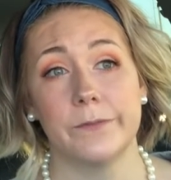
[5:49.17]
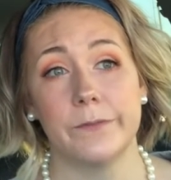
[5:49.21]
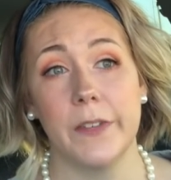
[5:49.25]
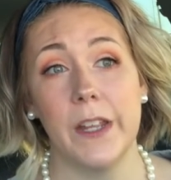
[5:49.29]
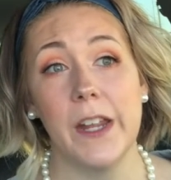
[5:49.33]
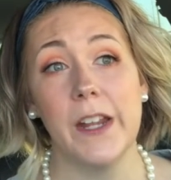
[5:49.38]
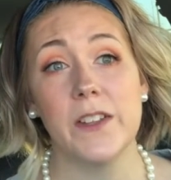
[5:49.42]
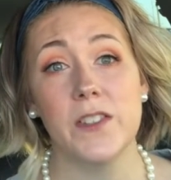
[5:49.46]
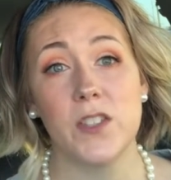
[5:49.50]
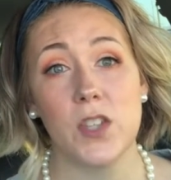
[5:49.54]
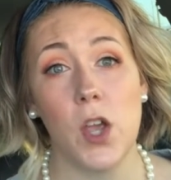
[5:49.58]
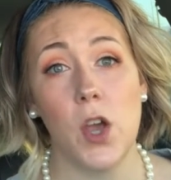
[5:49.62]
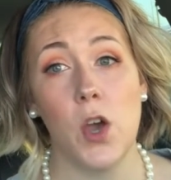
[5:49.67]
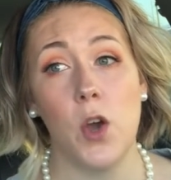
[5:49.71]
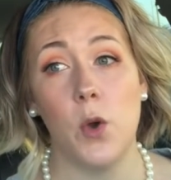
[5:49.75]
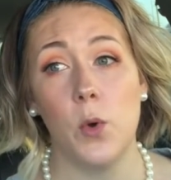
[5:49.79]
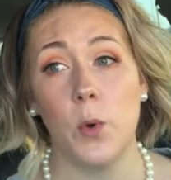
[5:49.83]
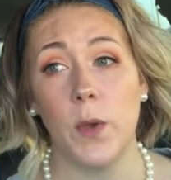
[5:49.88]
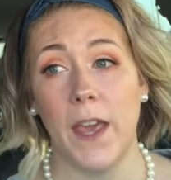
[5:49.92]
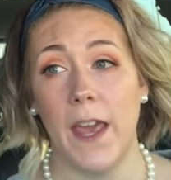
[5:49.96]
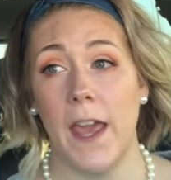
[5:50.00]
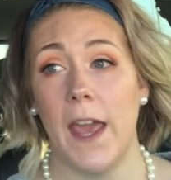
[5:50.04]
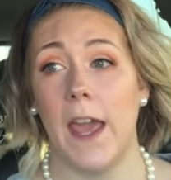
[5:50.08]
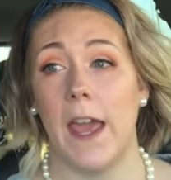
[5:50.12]
It's
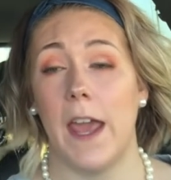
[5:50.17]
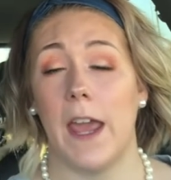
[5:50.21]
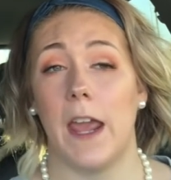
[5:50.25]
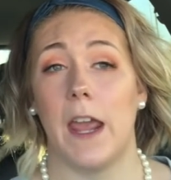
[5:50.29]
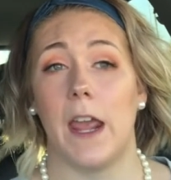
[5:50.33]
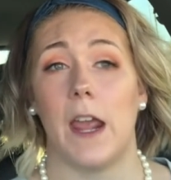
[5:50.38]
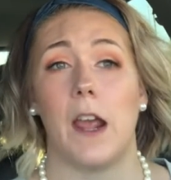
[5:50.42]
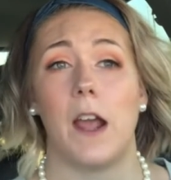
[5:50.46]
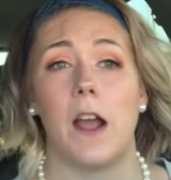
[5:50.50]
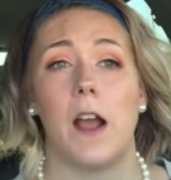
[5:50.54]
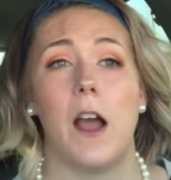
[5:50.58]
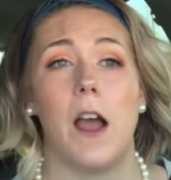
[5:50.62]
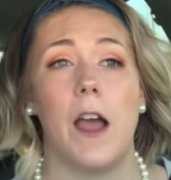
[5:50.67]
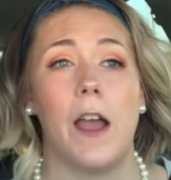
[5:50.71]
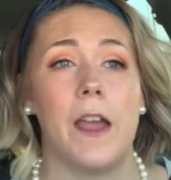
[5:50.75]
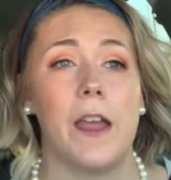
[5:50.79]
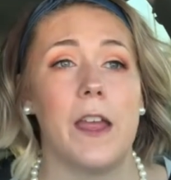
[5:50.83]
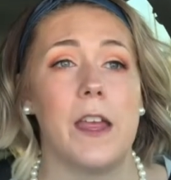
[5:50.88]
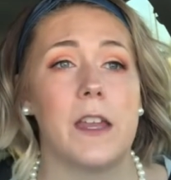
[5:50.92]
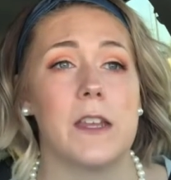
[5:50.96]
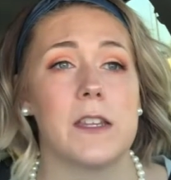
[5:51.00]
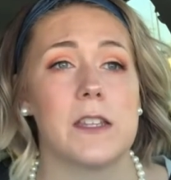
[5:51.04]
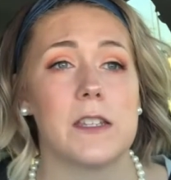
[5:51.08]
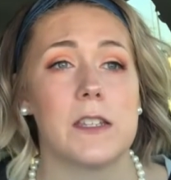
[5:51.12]
okay.
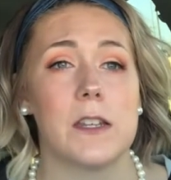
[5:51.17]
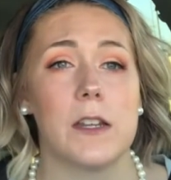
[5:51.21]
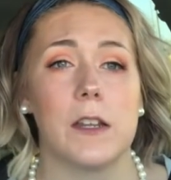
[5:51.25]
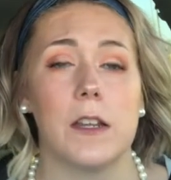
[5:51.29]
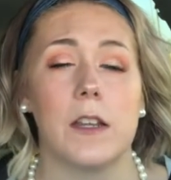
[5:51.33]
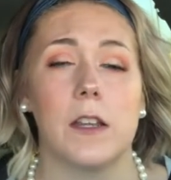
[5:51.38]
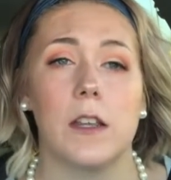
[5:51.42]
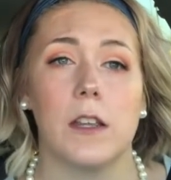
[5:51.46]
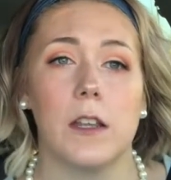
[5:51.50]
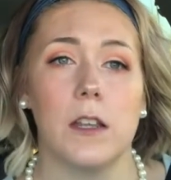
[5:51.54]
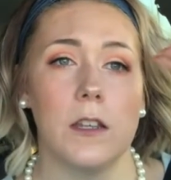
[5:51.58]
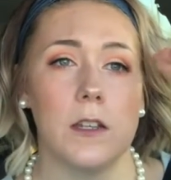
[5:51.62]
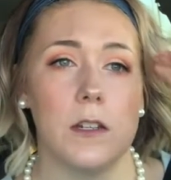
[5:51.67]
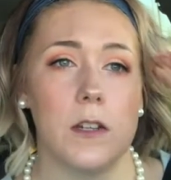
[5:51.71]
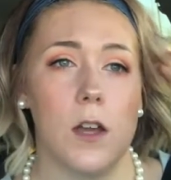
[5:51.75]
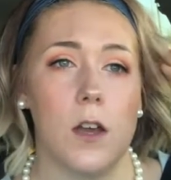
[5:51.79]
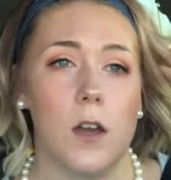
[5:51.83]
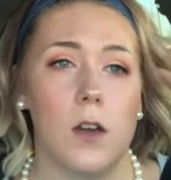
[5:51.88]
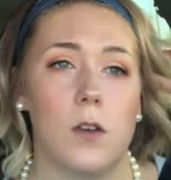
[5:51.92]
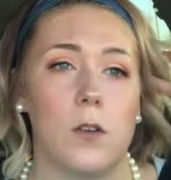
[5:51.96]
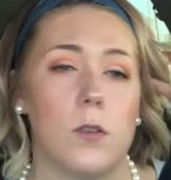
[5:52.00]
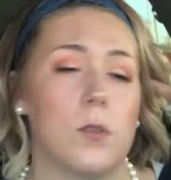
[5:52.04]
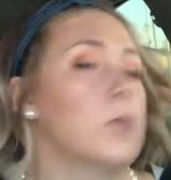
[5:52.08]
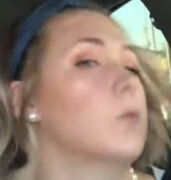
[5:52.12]
And you
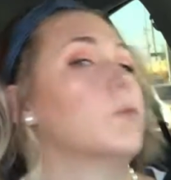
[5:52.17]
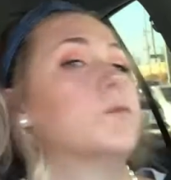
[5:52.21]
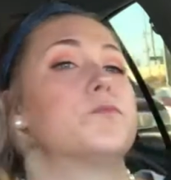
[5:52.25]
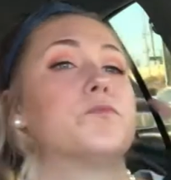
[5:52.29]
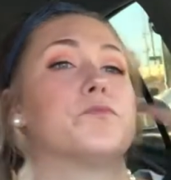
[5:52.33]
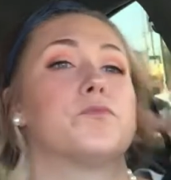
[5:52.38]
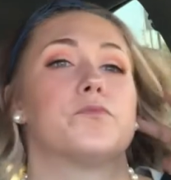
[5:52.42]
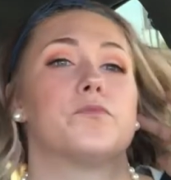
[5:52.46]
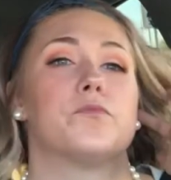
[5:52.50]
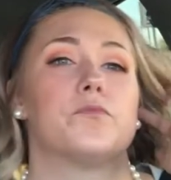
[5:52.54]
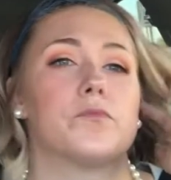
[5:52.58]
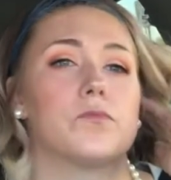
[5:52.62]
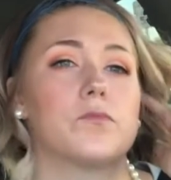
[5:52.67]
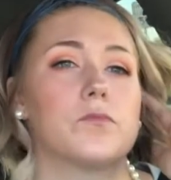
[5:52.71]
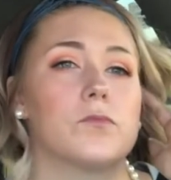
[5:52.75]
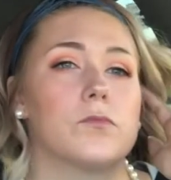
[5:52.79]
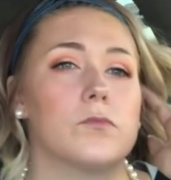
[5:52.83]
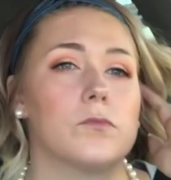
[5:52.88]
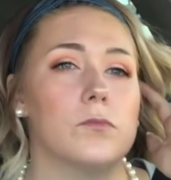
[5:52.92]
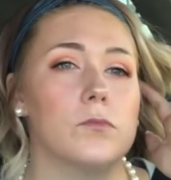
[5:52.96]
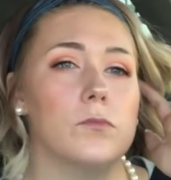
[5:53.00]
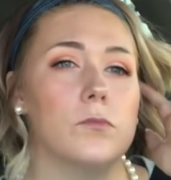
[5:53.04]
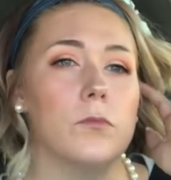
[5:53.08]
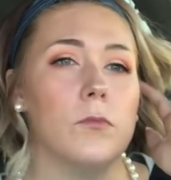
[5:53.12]
know,
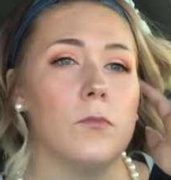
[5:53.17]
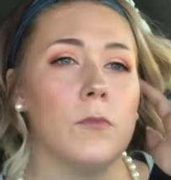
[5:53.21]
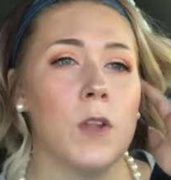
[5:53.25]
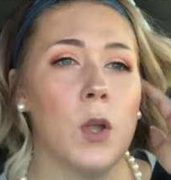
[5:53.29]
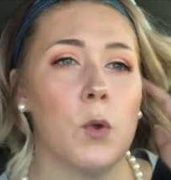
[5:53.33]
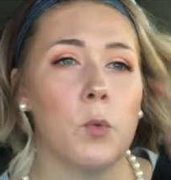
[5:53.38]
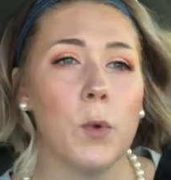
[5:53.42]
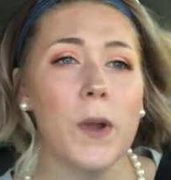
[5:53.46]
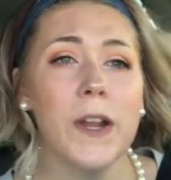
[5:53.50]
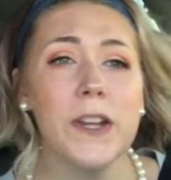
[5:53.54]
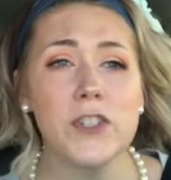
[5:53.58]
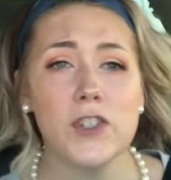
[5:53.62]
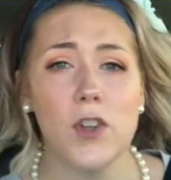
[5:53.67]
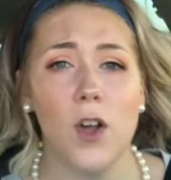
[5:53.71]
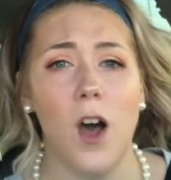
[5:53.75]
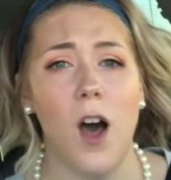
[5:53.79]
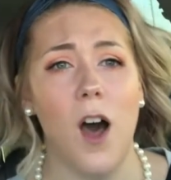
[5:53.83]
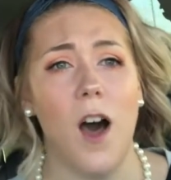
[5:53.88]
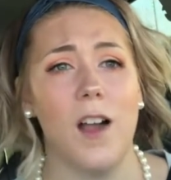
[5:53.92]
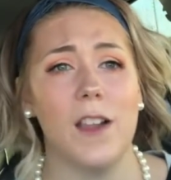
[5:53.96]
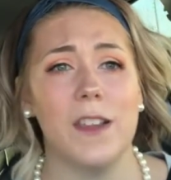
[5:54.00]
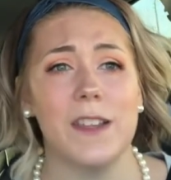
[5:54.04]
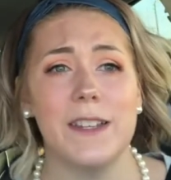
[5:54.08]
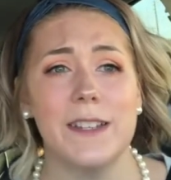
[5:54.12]
Rachel
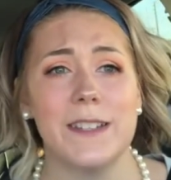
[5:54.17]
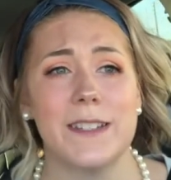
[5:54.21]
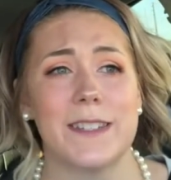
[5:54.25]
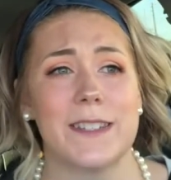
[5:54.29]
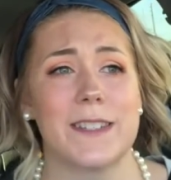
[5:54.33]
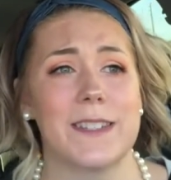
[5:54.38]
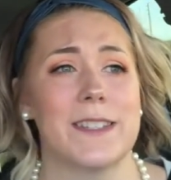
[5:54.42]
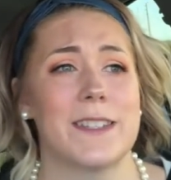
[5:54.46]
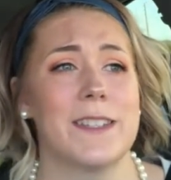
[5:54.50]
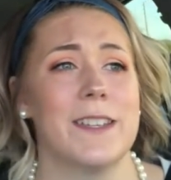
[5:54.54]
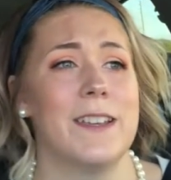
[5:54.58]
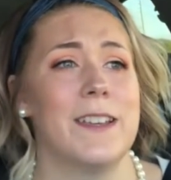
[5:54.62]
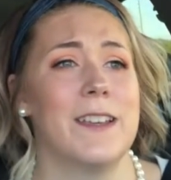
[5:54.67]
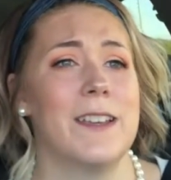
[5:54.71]
Hollis